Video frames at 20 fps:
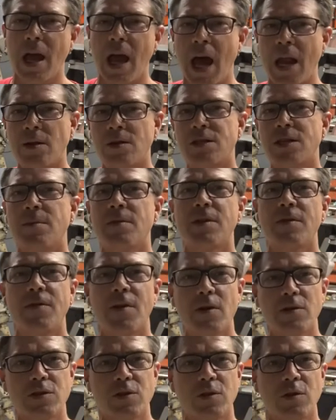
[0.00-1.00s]
I know some of the
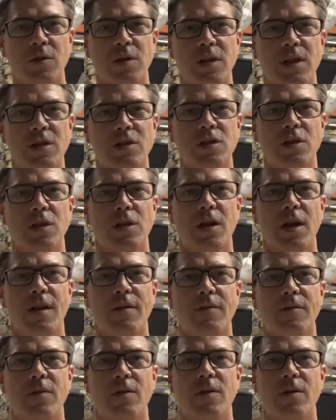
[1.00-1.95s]
folks that are on the list are going to have